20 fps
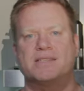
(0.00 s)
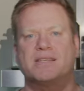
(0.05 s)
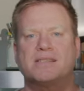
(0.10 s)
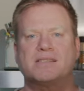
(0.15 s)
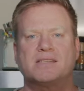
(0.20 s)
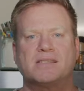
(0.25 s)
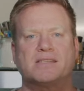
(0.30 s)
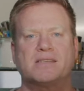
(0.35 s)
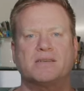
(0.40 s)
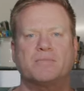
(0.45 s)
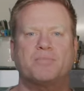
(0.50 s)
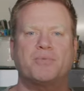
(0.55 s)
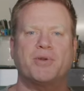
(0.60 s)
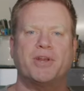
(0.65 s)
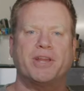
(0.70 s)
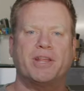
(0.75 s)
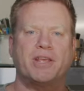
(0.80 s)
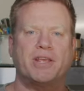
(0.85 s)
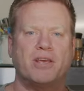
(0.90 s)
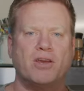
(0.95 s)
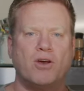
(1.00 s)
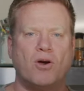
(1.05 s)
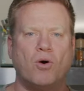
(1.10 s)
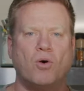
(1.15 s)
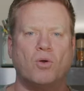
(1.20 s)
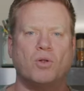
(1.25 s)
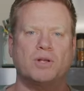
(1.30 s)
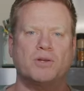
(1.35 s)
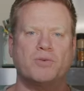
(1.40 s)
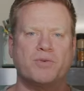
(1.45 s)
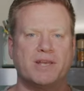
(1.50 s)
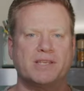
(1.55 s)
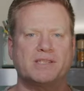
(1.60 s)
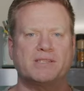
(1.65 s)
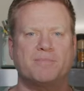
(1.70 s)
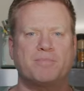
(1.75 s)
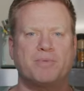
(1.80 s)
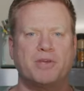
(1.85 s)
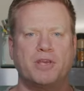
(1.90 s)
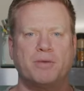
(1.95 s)
This is a pretty old
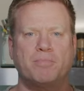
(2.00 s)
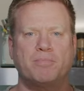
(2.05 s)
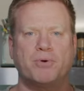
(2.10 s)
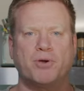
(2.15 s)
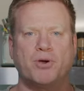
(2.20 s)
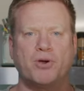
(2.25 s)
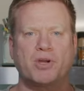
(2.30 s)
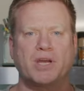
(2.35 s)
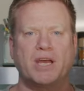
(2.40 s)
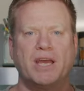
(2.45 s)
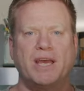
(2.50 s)
recipe book,